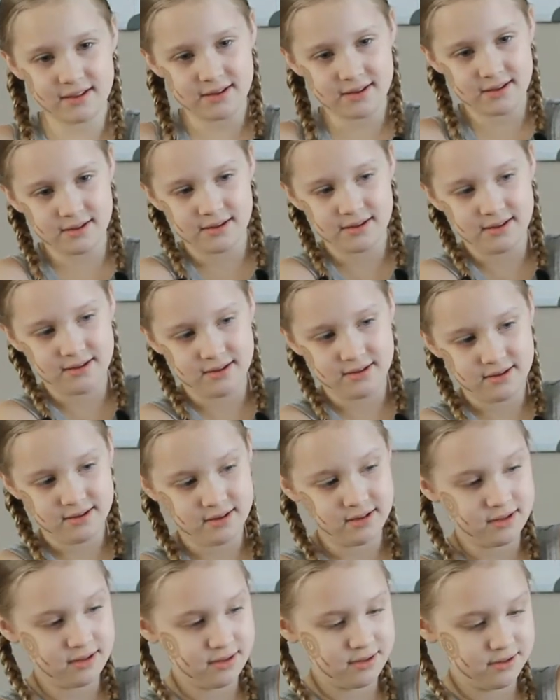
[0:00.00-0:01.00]

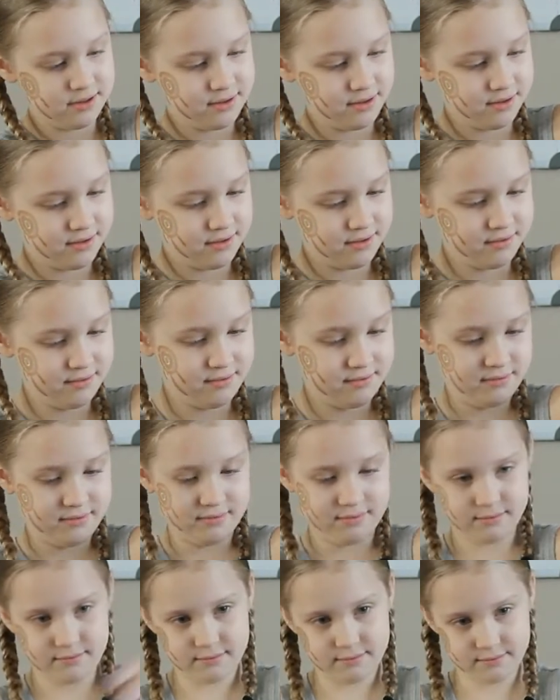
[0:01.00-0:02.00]

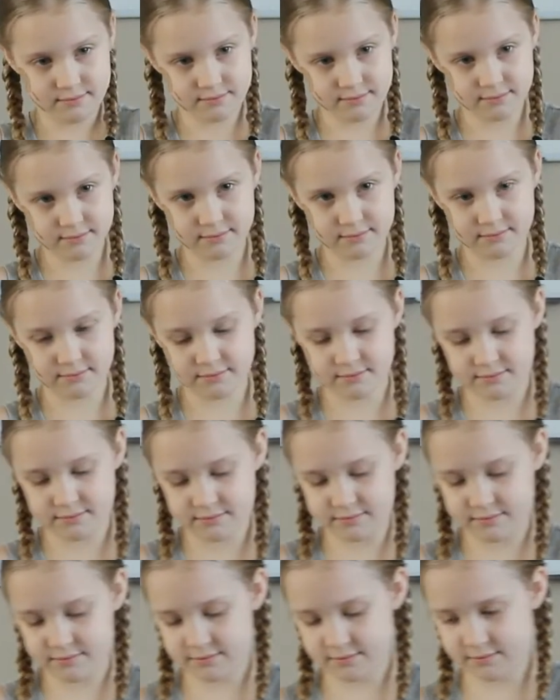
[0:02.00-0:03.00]

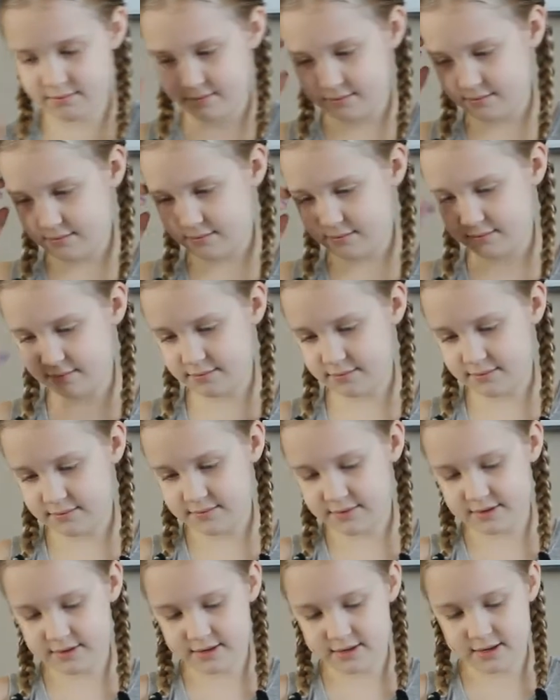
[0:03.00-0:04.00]
[no speech]